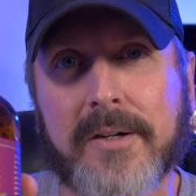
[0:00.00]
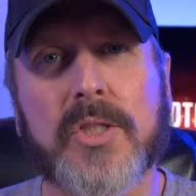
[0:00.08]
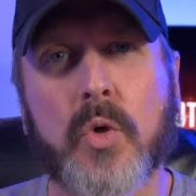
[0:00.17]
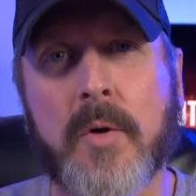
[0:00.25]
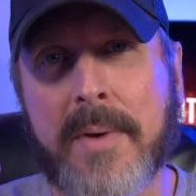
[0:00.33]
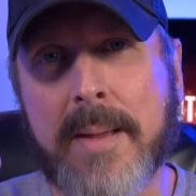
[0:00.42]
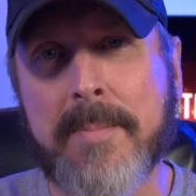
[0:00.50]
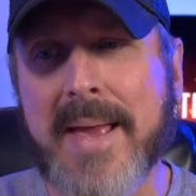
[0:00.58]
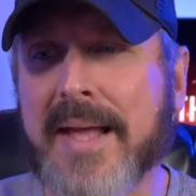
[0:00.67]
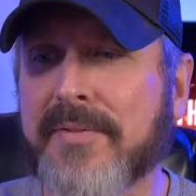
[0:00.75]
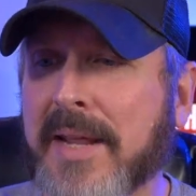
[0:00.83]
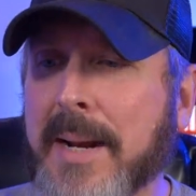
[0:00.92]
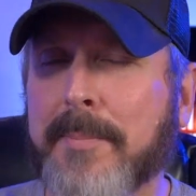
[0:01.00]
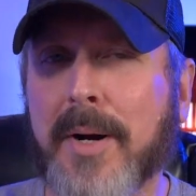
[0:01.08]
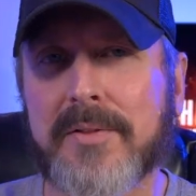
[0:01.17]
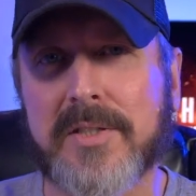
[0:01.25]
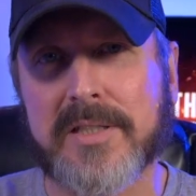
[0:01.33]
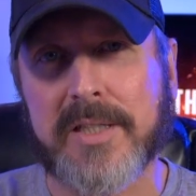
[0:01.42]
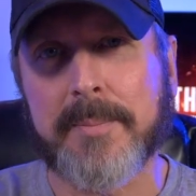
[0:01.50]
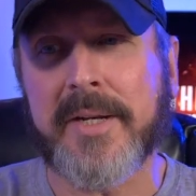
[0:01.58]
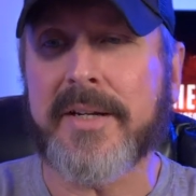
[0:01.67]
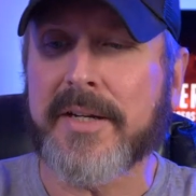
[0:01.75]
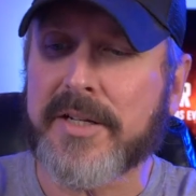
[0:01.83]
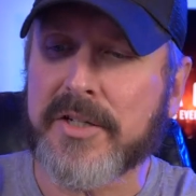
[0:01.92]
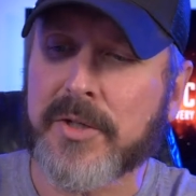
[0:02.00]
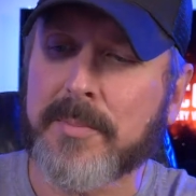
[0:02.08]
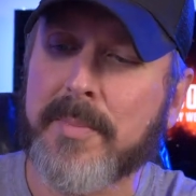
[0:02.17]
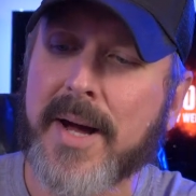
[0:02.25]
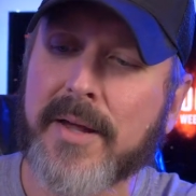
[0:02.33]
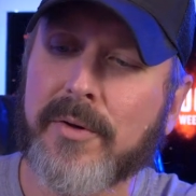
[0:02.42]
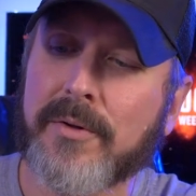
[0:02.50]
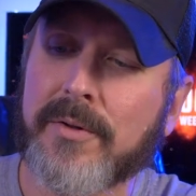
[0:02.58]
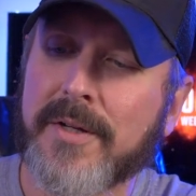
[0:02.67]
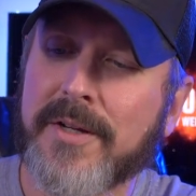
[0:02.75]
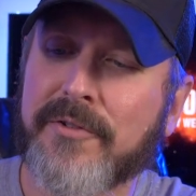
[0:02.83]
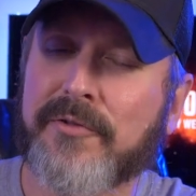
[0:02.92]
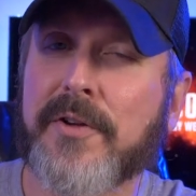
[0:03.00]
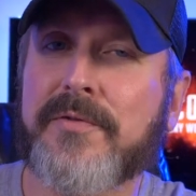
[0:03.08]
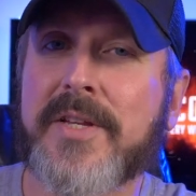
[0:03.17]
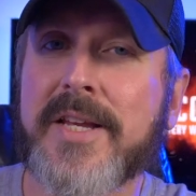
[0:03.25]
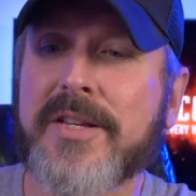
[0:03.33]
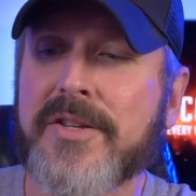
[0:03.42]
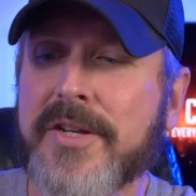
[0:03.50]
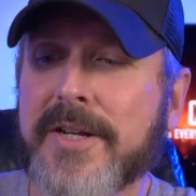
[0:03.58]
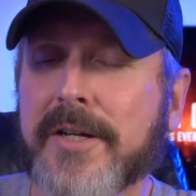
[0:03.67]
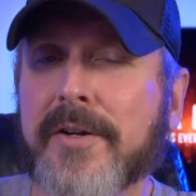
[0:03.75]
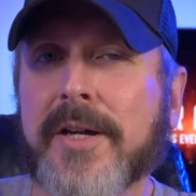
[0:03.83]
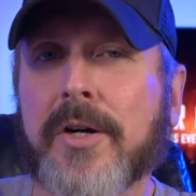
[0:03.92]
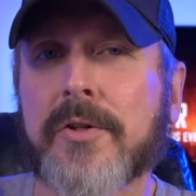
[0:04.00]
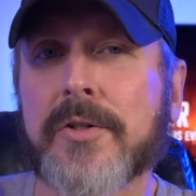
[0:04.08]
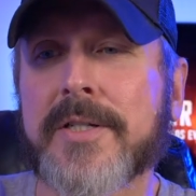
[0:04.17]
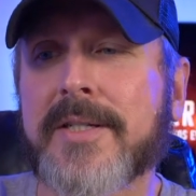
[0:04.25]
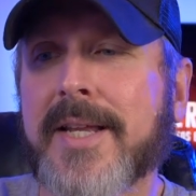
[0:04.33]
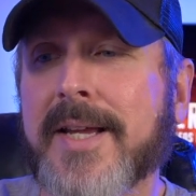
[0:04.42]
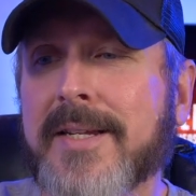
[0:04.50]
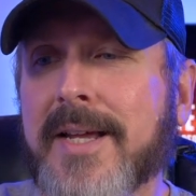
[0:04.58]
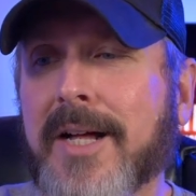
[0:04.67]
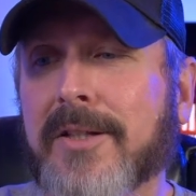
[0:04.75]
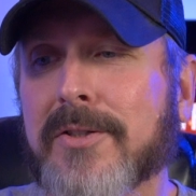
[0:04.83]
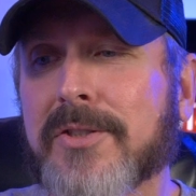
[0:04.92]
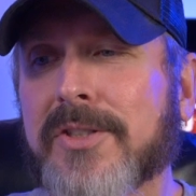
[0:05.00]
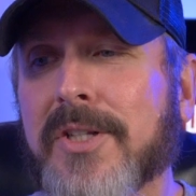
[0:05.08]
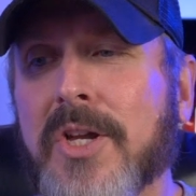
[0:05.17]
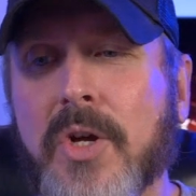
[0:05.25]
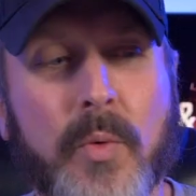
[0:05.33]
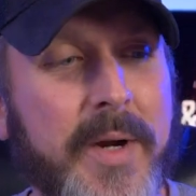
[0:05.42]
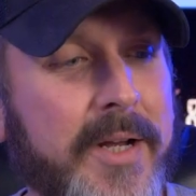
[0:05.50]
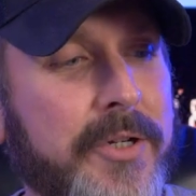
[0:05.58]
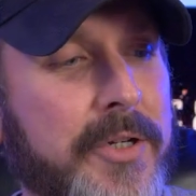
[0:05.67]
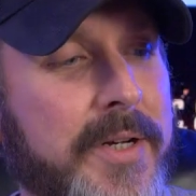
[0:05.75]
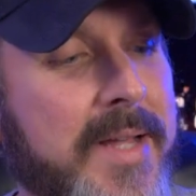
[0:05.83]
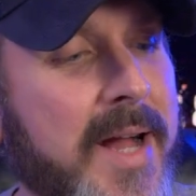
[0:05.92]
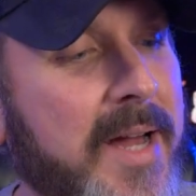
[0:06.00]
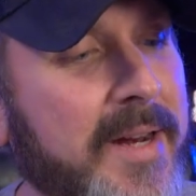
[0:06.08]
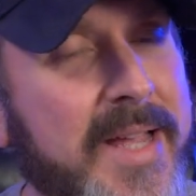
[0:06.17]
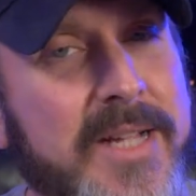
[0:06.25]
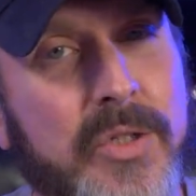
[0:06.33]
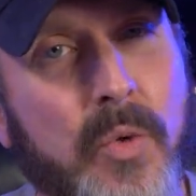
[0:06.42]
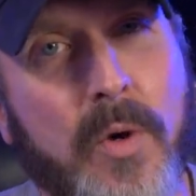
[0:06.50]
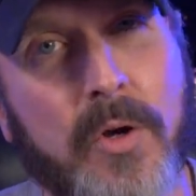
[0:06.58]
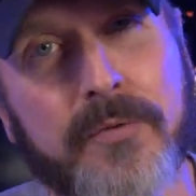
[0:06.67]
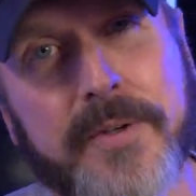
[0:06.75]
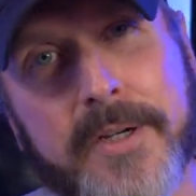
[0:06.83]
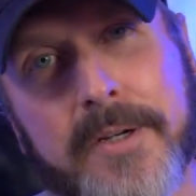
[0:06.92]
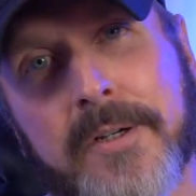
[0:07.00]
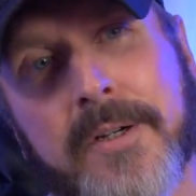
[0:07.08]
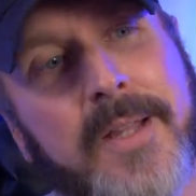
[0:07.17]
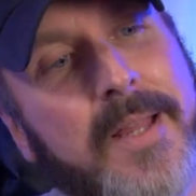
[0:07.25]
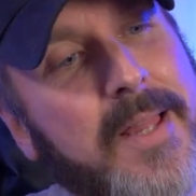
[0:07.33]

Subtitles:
So am I mad that I bought this limited edition bottle 15 year at $110 when I could have got a 12 year